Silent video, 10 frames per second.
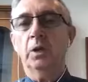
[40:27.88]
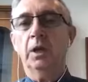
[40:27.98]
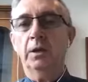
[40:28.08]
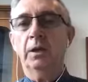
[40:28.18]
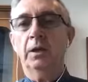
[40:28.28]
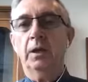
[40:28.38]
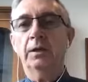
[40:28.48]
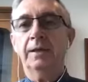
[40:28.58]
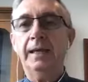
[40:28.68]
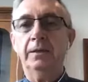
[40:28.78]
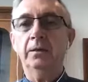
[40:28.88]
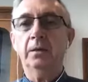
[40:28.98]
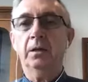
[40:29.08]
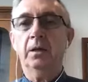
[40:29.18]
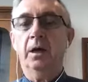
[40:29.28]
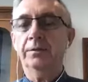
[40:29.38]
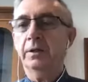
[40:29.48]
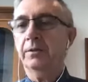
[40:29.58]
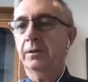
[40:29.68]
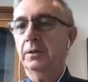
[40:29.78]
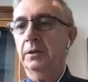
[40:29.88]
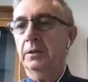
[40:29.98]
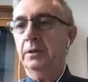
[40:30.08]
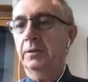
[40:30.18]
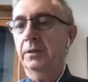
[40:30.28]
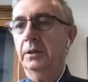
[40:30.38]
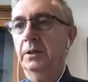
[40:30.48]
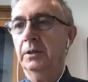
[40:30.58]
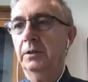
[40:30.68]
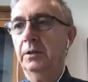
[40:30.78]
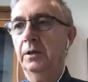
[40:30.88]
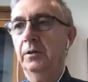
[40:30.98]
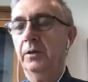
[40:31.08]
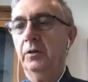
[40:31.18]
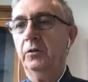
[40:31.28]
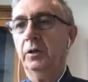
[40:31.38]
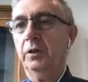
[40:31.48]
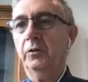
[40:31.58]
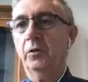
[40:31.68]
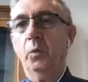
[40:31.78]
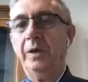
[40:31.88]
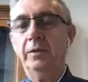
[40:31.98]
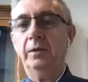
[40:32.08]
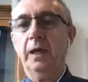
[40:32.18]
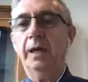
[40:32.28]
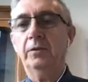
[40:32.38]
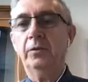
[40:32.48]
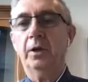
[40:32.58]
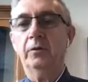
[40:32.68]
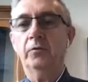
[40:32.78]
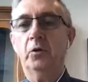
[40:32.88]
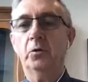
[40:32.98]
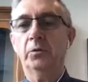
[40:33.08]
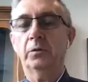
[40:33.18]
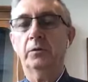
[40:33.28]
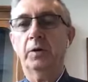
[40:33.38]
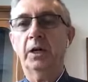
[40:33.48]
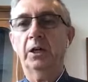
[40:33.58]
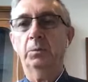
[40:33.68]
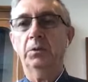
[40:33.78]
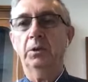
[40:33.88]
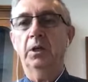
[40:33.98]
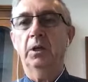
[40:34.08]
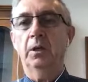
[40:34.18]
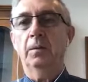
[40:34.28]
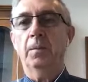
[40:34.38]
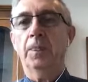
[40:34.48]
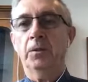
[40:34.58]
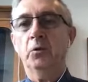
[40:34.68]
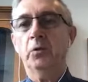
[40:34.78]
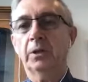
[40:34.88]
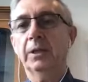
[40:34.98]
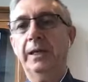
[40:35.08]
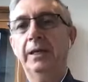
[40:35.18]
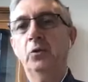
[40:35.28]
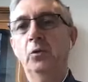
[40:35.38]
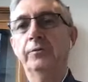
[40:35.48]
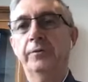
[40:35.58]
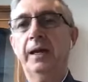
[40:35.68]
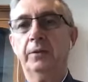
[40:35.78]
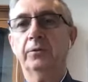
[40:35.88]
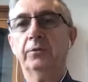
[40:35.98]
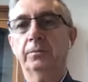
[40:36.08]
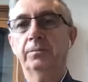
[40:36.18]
again, I think the key to this is that when the ATO forms are available, you declare your facts.